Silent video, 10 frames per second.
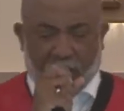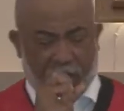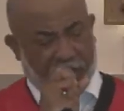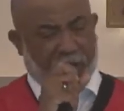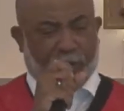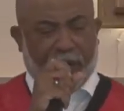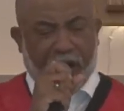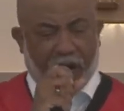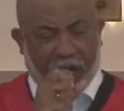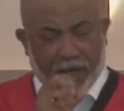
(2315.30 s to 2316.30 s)
in the
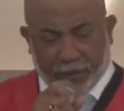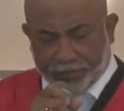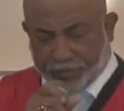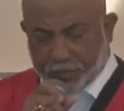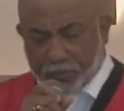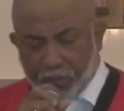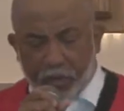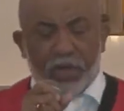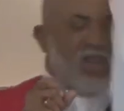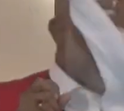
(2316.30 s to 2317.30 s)
blood
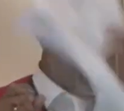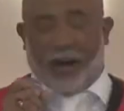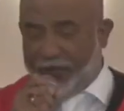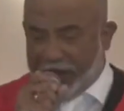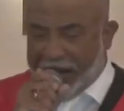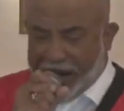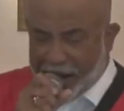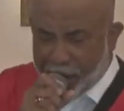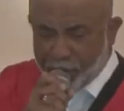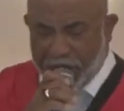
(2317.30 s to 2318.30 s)
of the
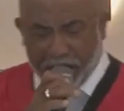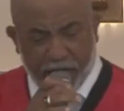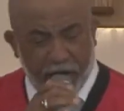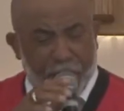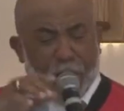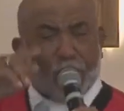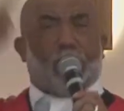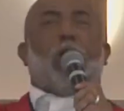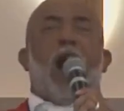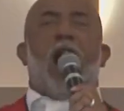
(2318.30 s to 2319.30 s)
Lamb.
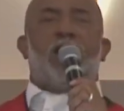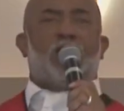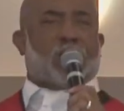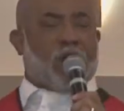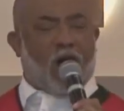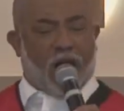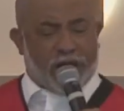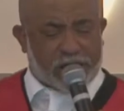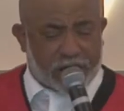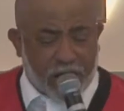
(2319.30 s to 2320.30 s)
John
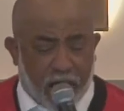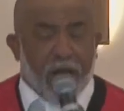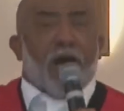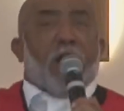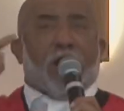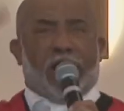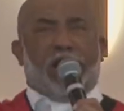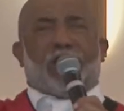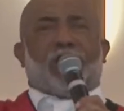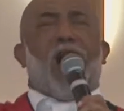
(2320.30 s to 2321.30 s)
saw us.
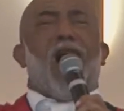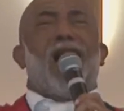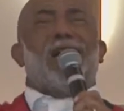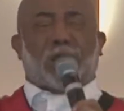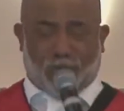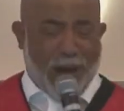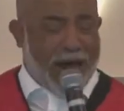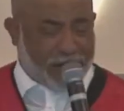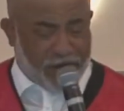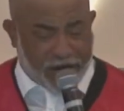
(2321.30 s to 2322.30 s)
He saw us
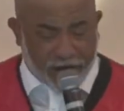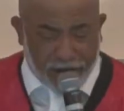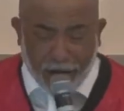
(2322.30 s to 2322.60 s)
back then.